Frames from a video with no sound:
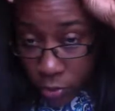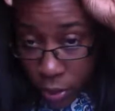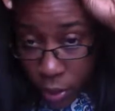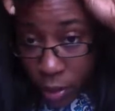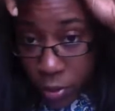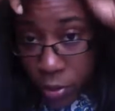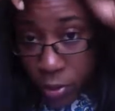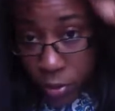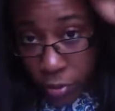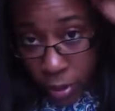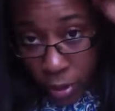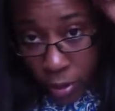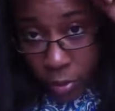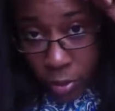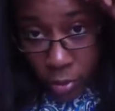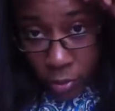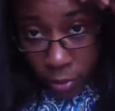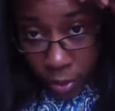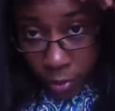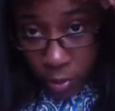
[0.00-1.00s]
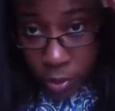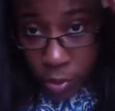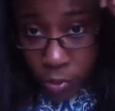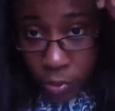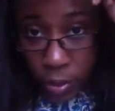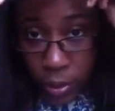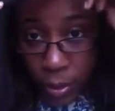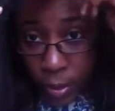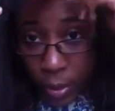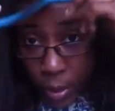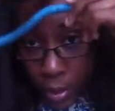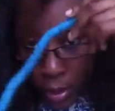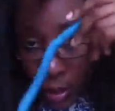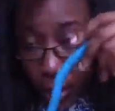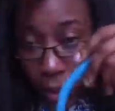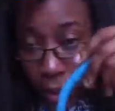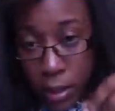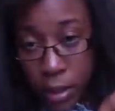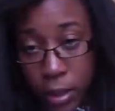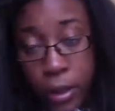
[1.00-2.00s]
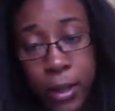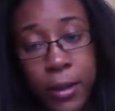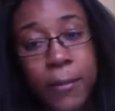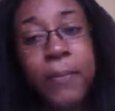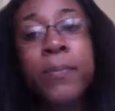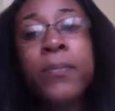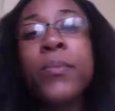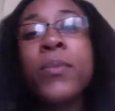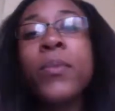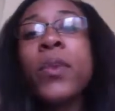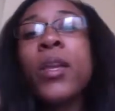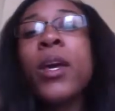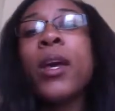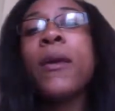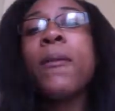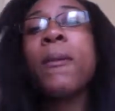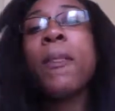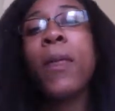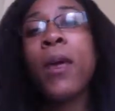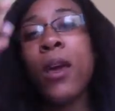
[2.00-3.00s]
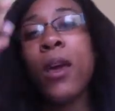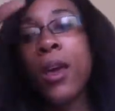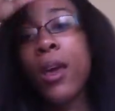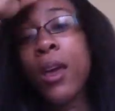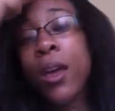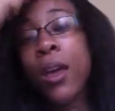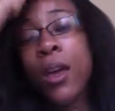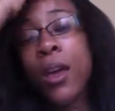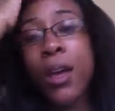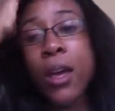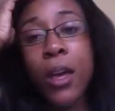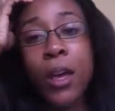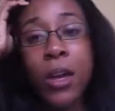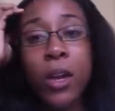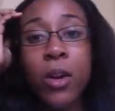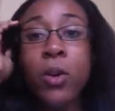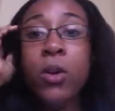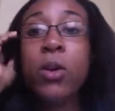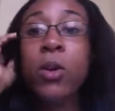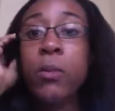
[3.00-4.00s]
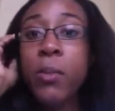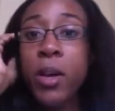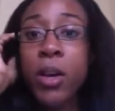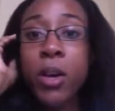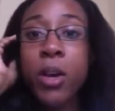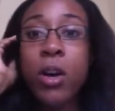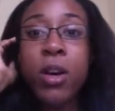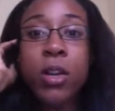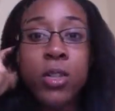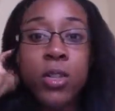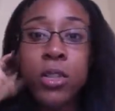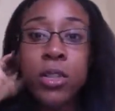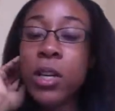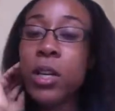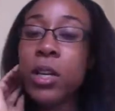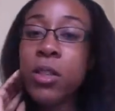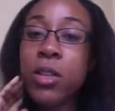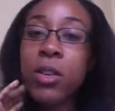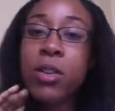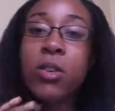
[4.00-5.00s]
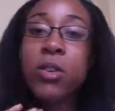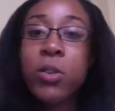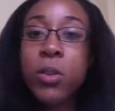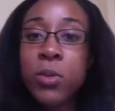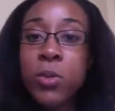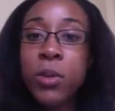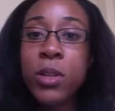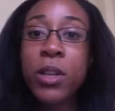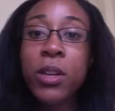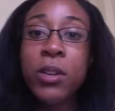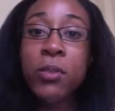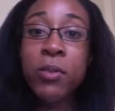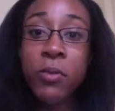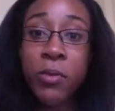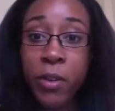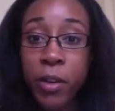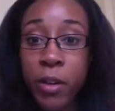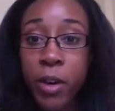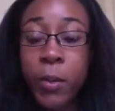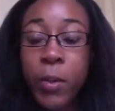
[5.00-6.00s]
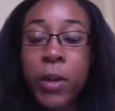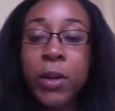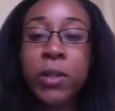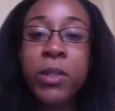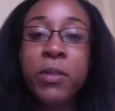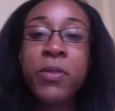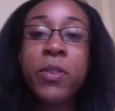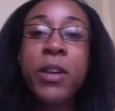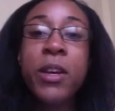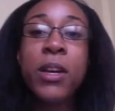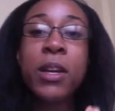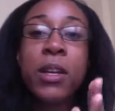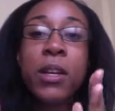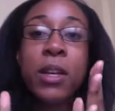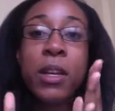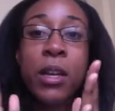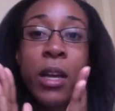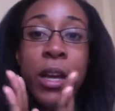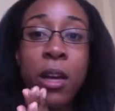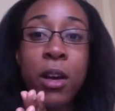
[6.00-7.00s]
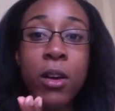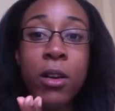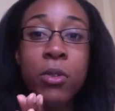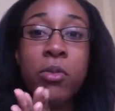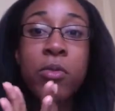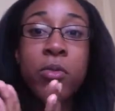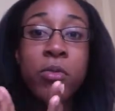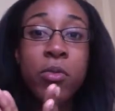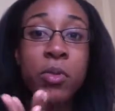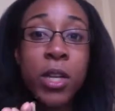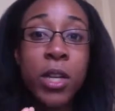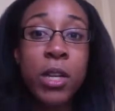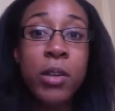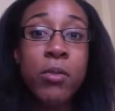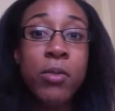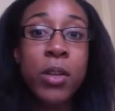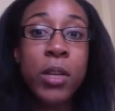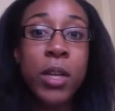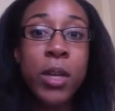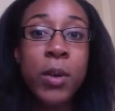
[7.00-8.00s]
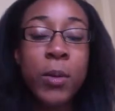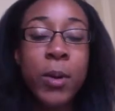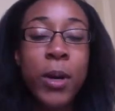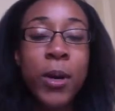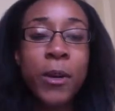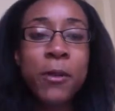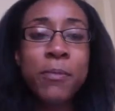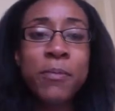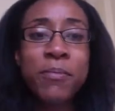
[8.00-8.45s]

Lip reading: round and around and around and around like that. Okay? And oh my gosh, like the curls were like very well defined and it held really, really well.